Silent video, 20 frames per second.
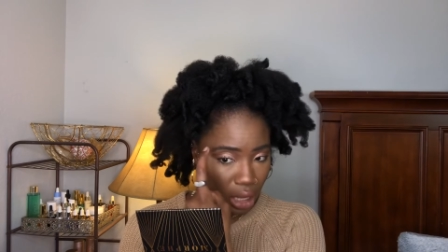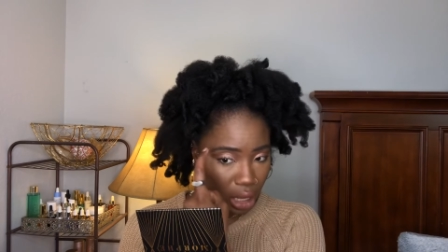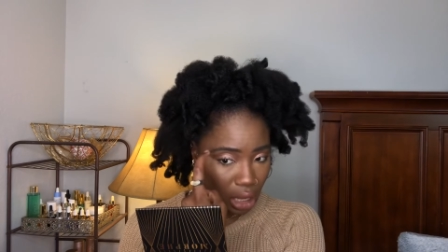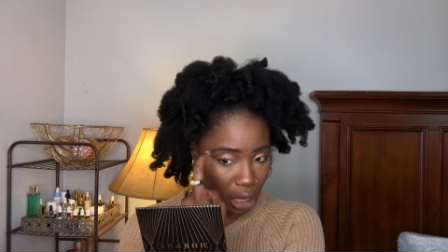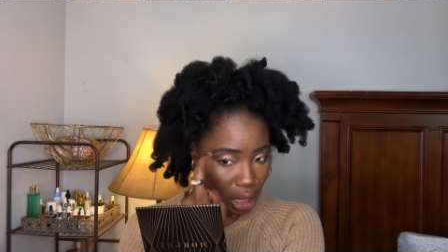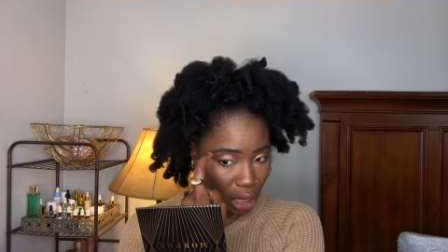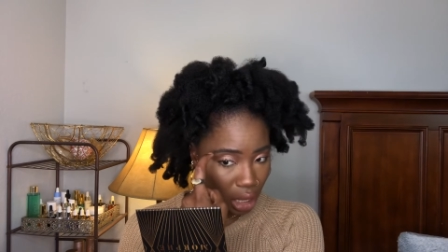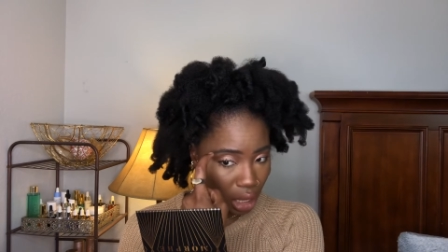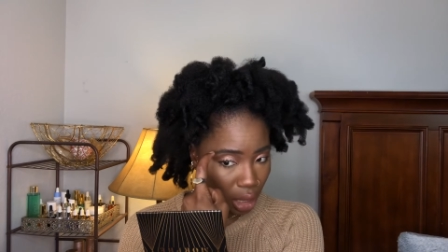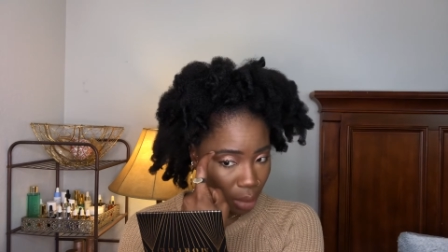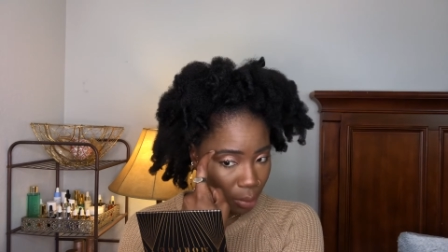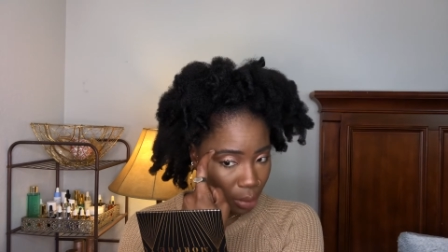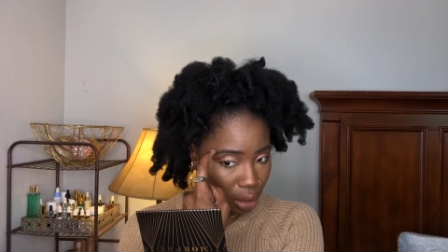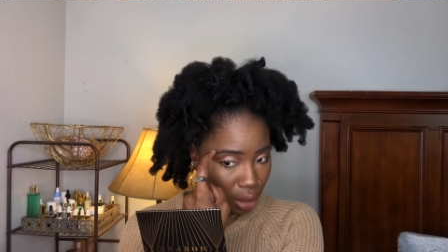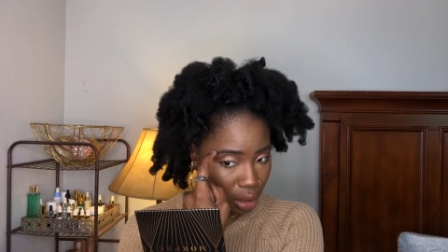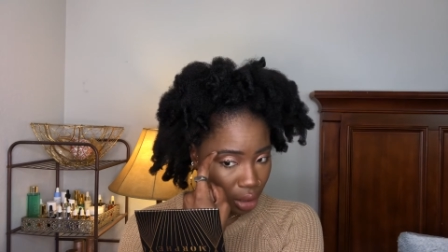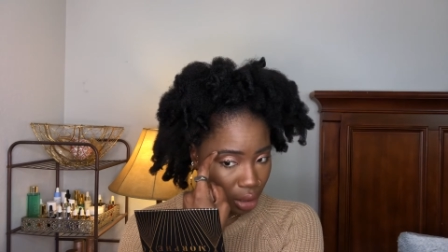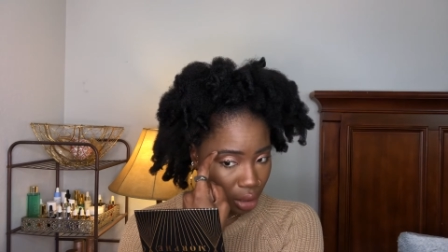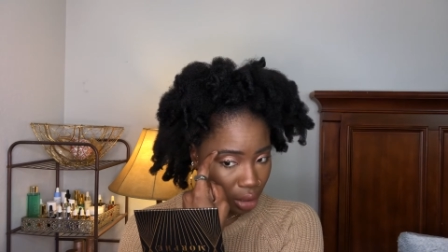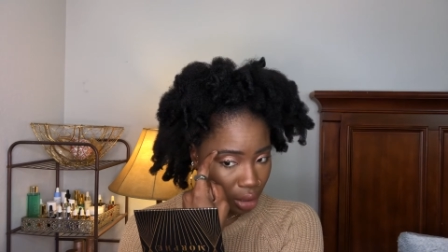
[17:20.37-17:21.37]

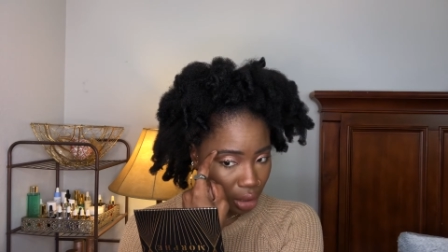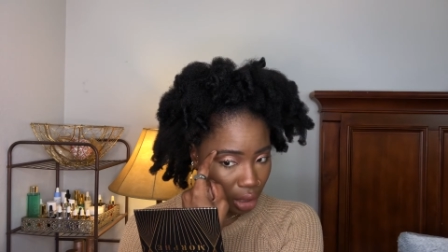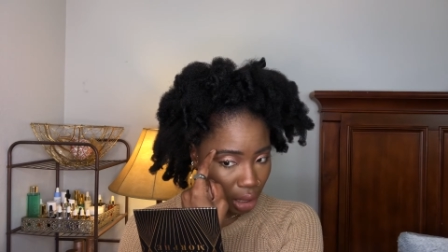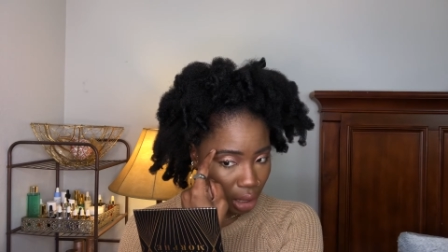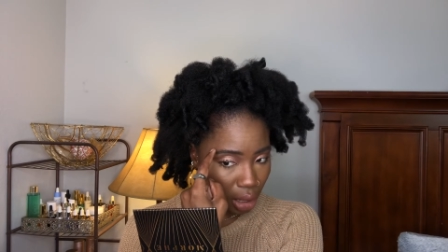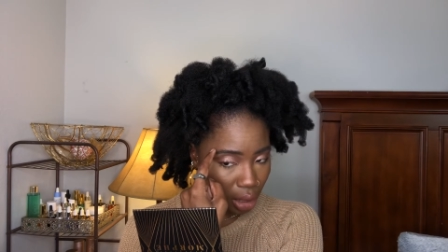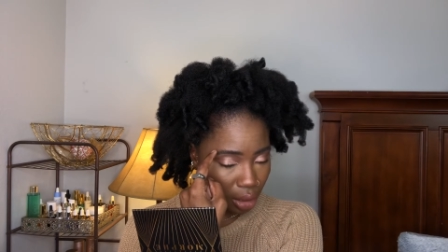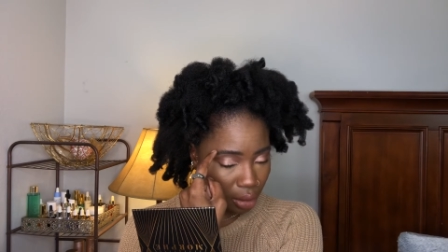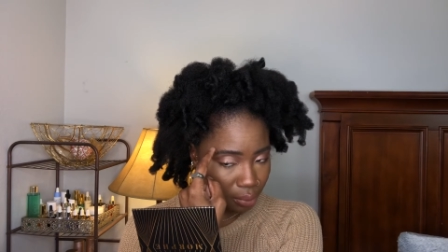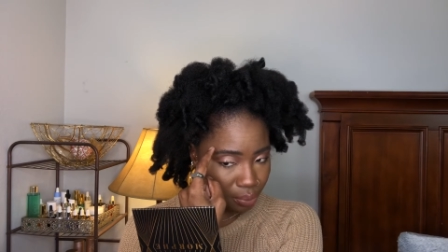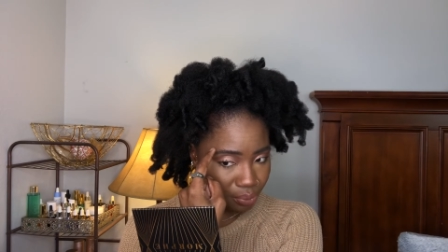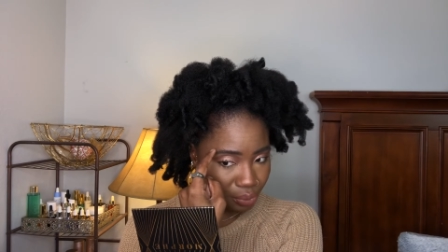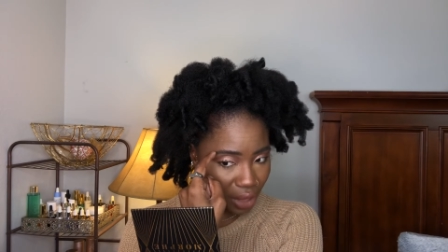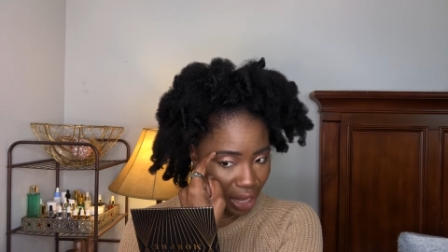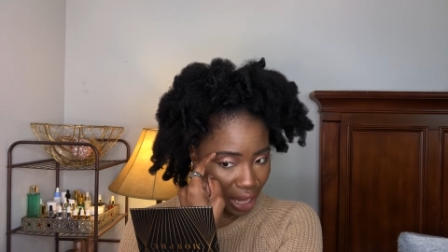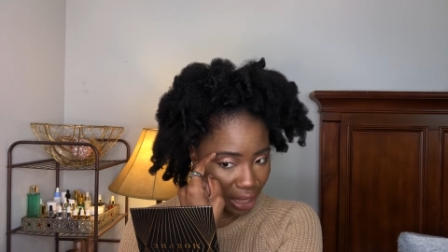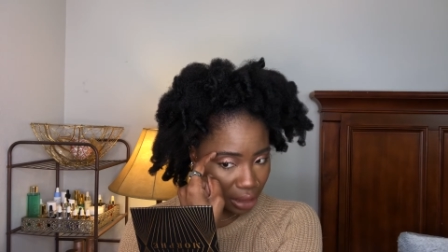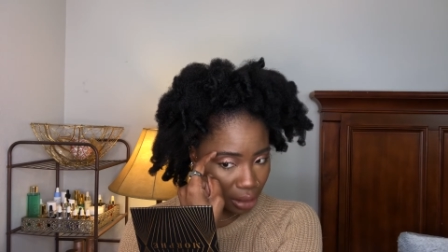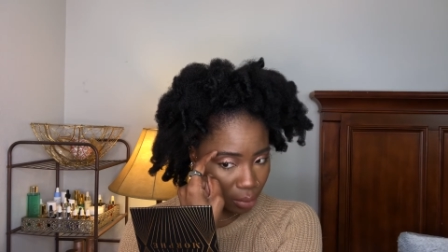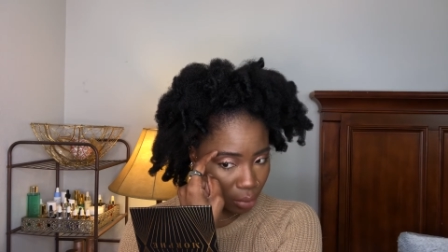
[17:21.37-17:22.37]

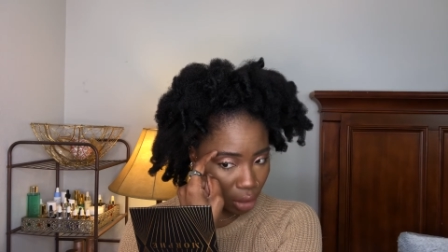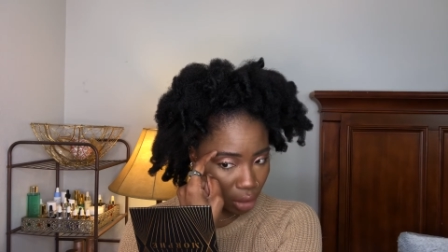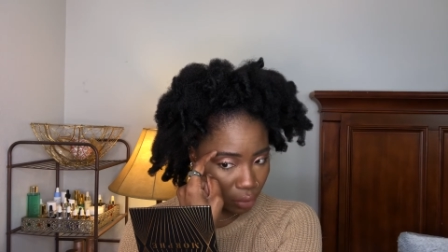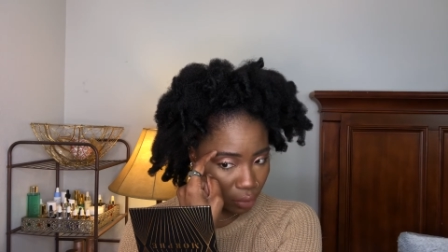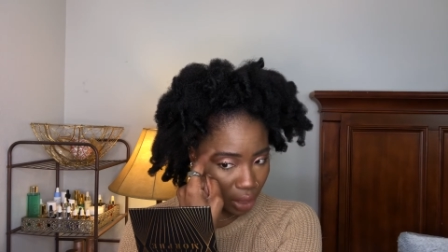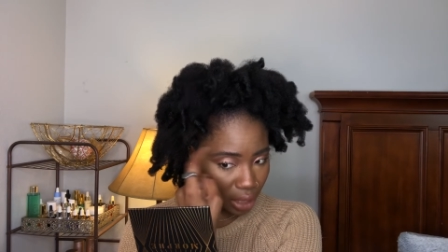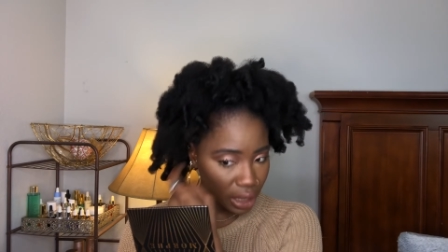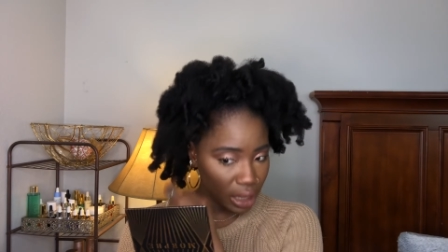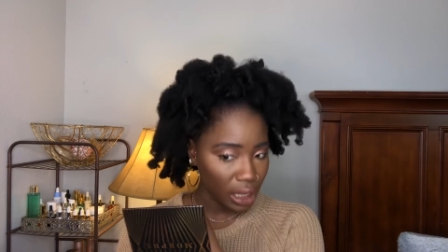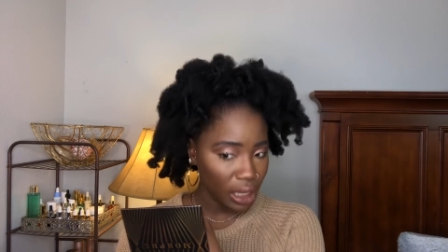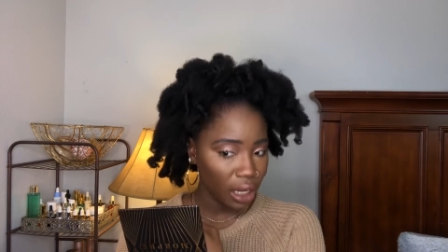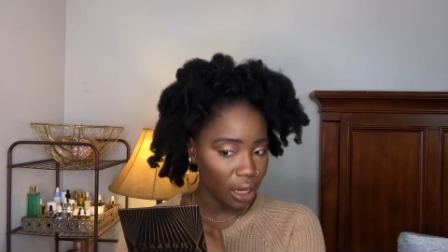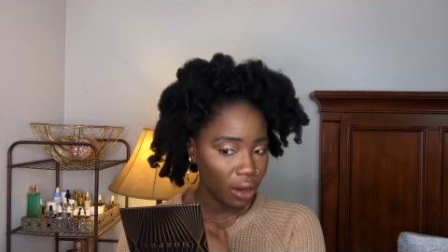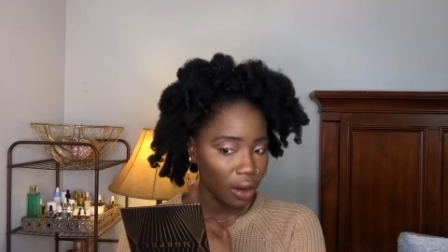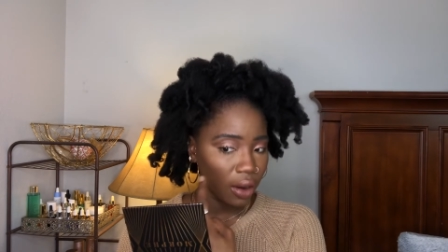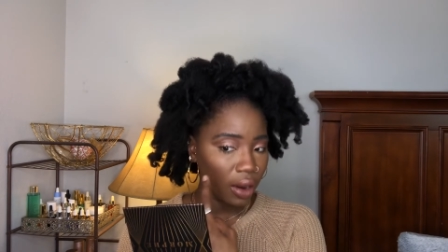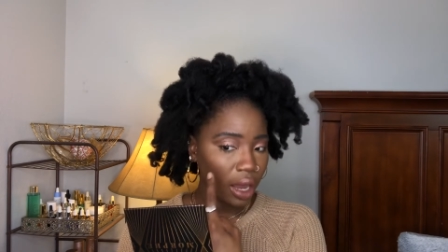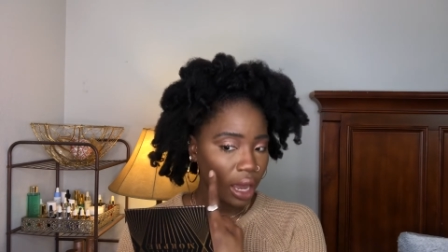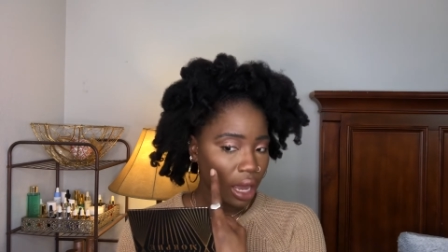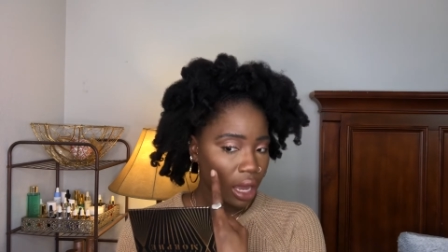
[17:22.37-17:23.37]
acne mark right
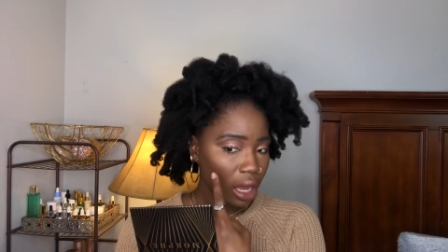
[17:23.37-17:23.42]
here.